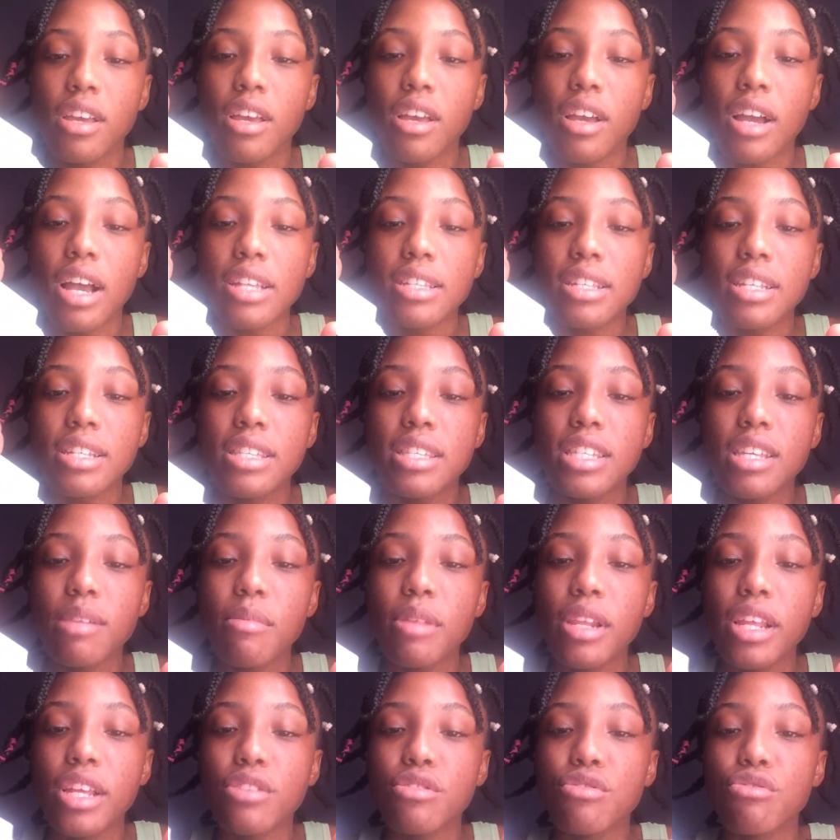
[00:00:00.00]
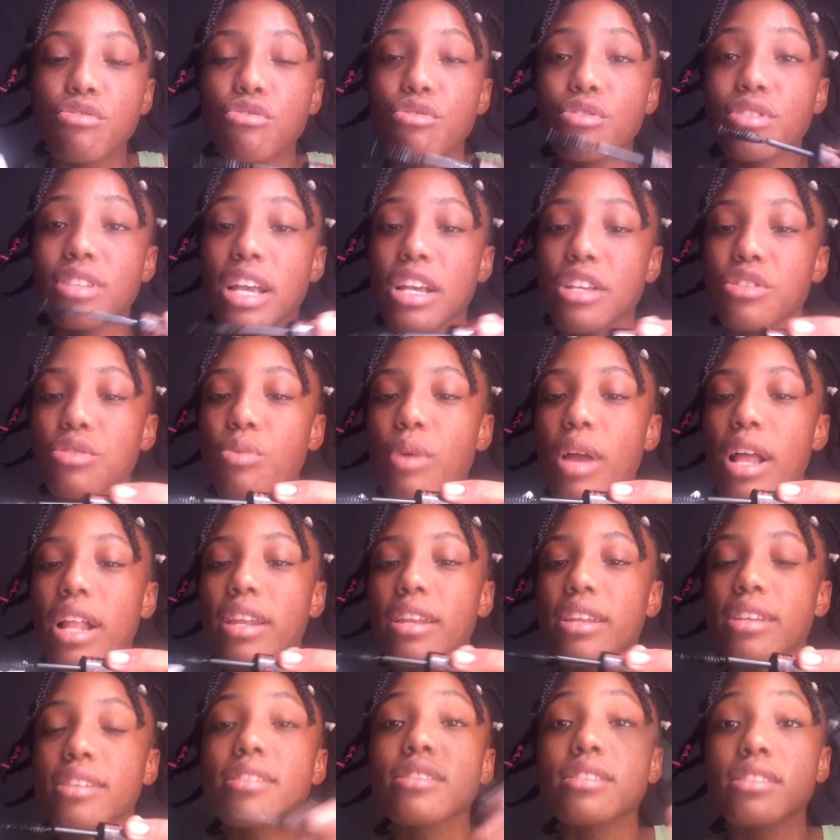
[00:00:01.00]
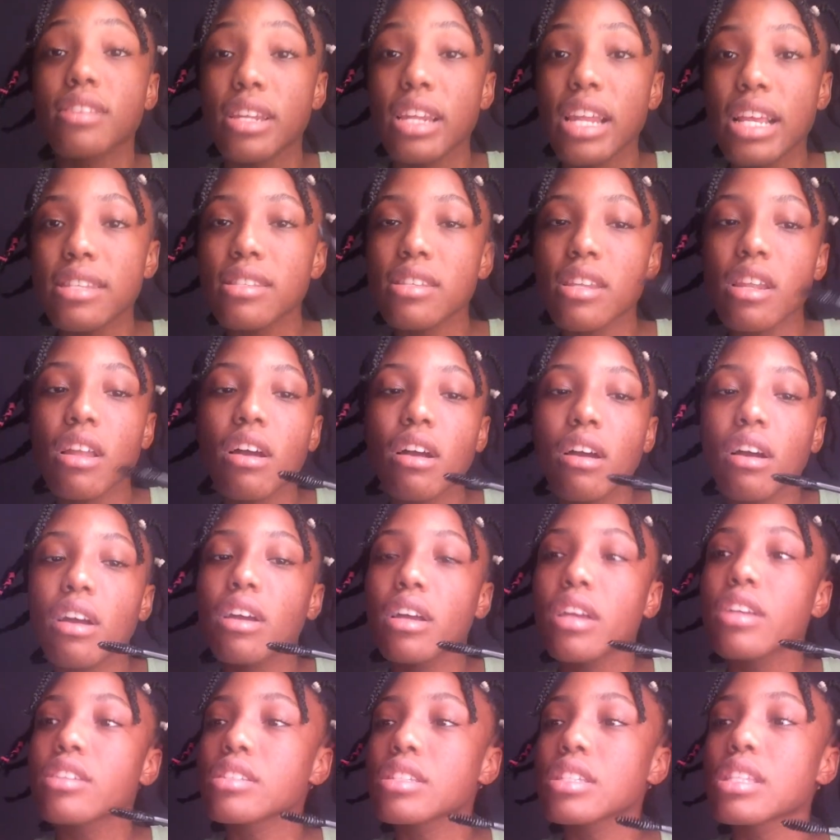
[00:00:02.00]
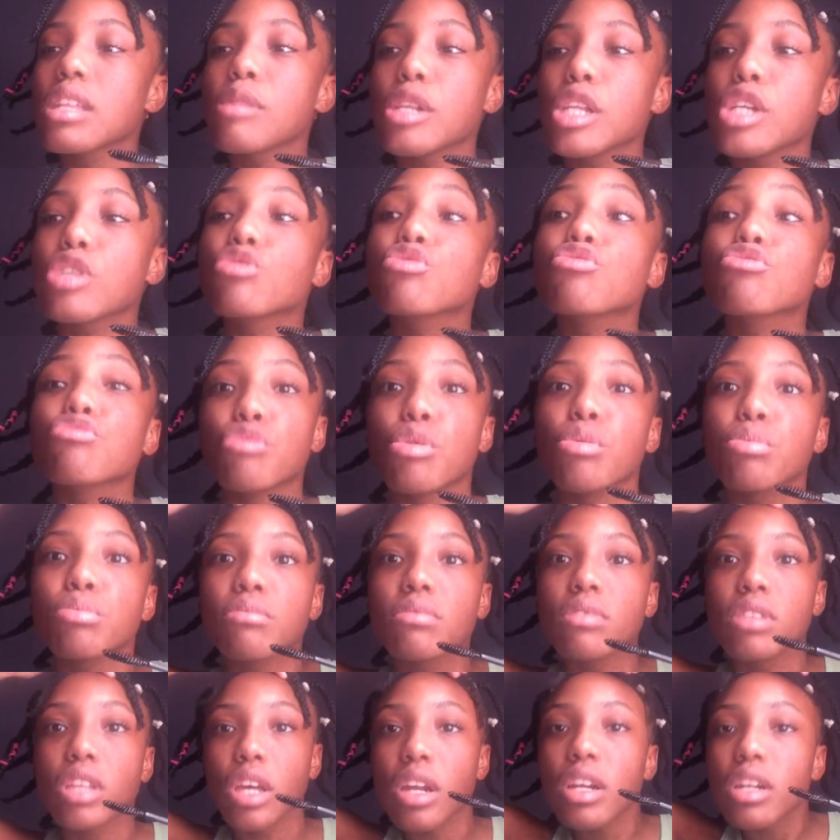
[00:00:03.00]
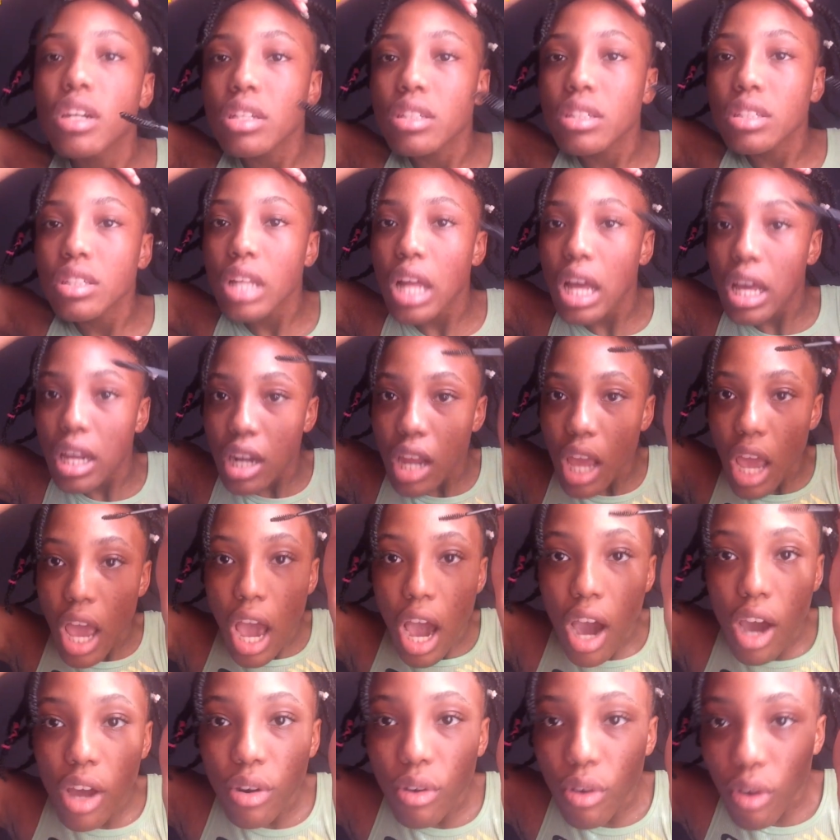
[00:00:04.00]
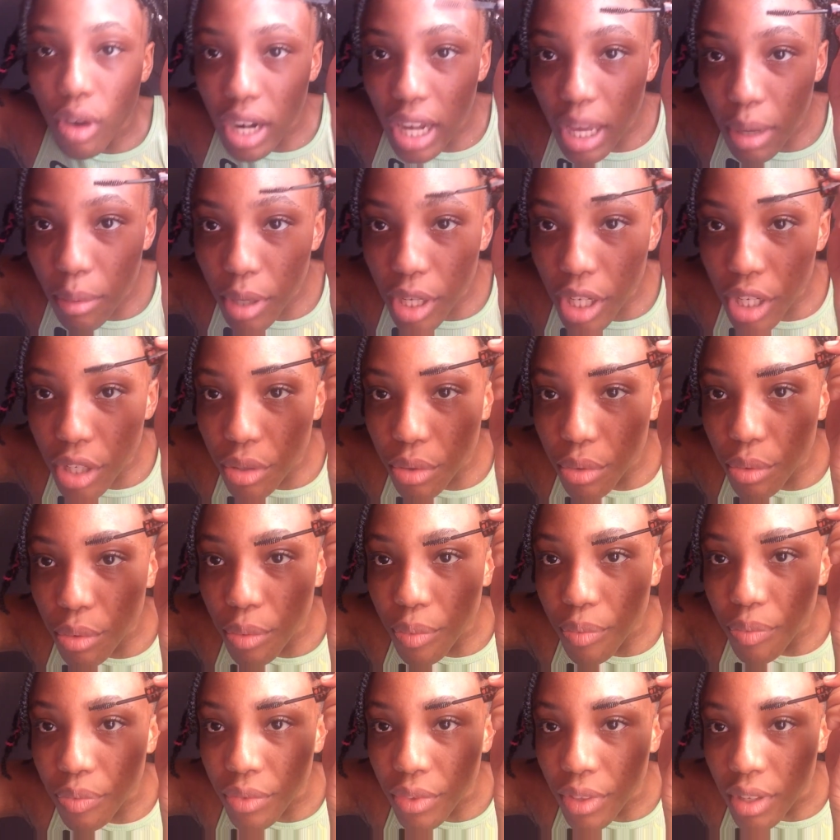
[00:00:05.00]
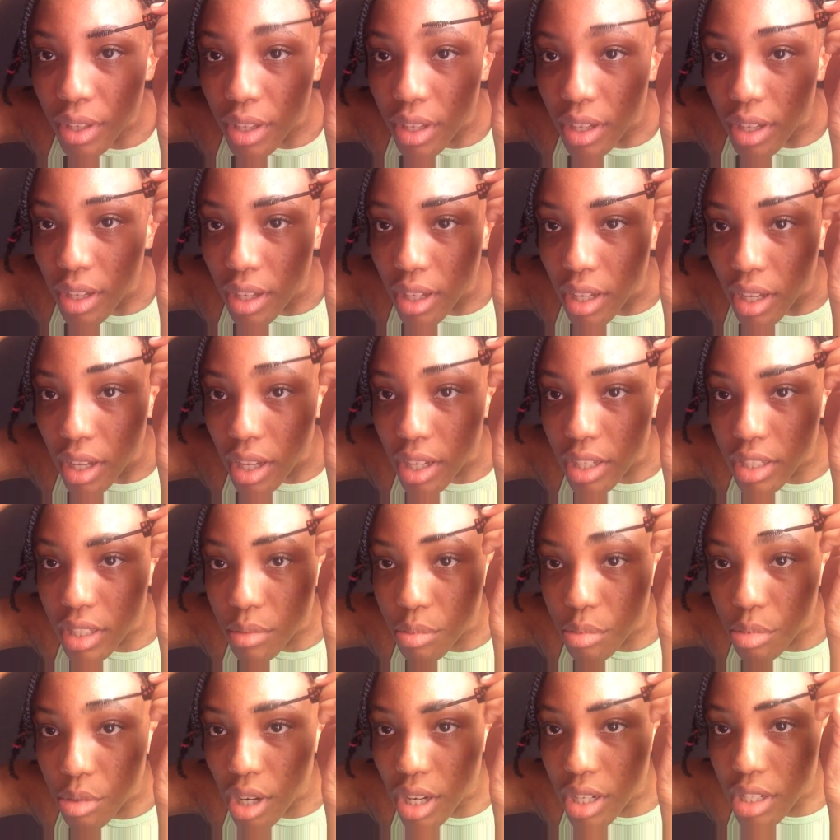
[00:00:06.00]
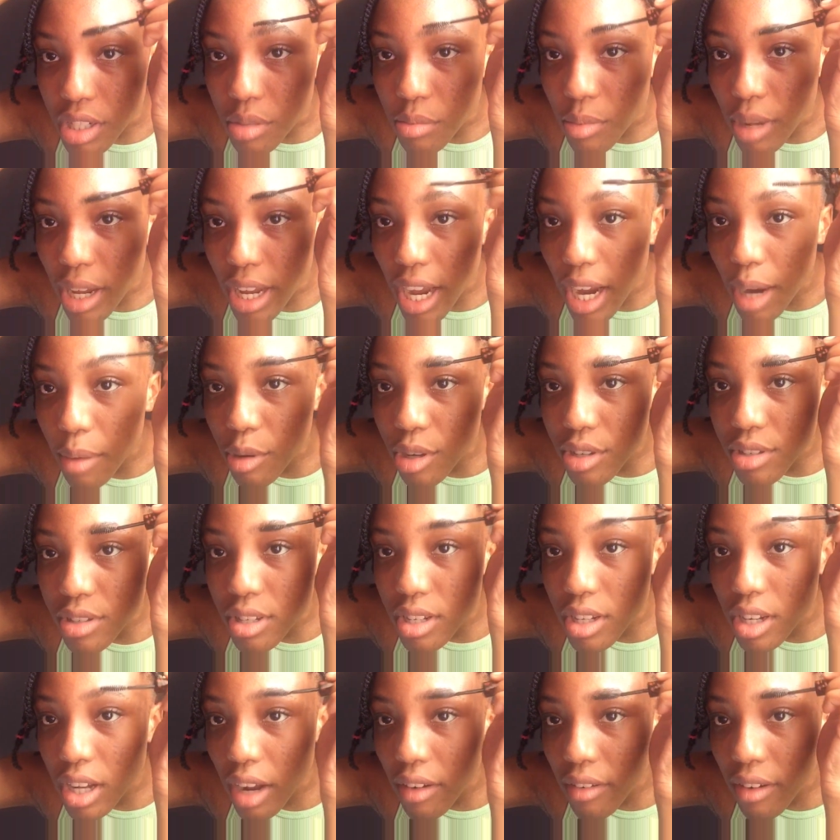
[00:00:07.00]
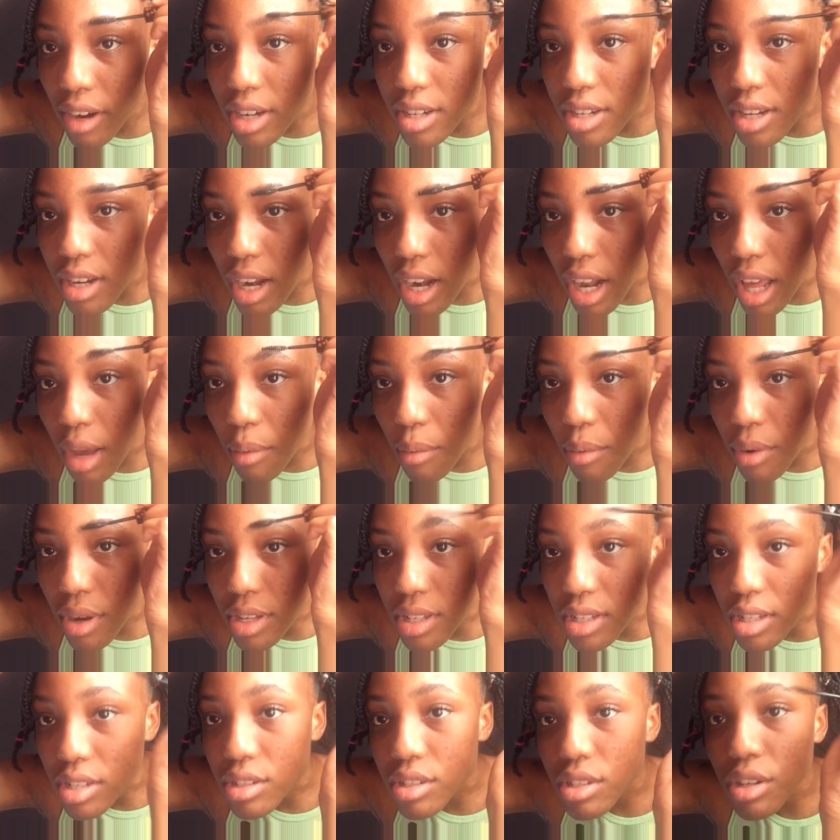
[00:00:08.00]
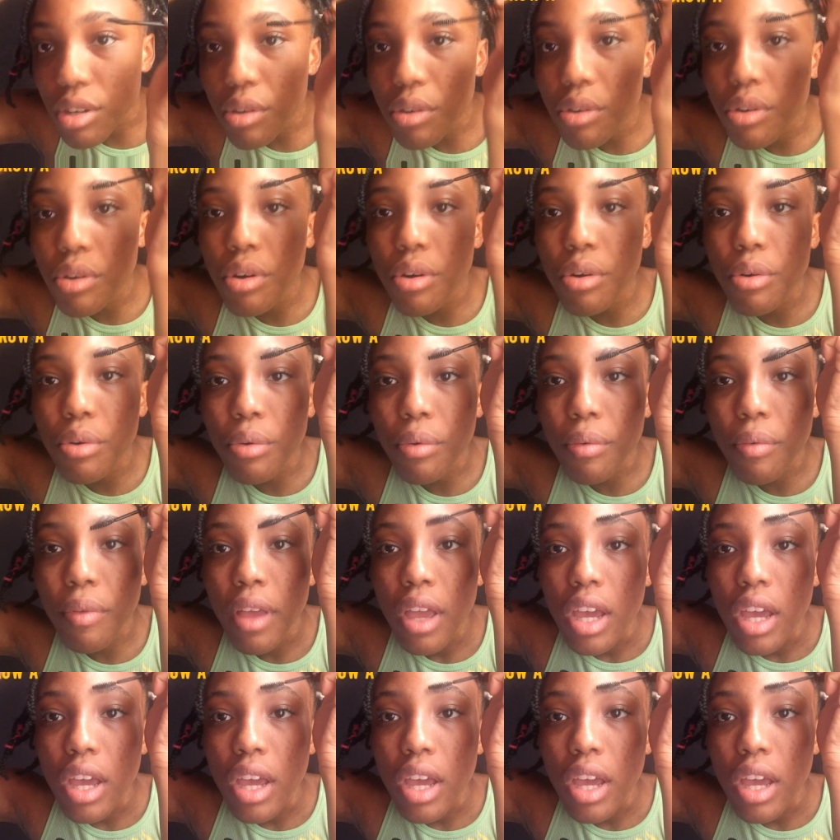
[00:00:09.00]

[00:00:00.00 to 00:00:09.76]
because it stimulates growth as well. This look stimulates growth, you understand? And all I want to do is brush my eyebrows in the direction that I want it to go.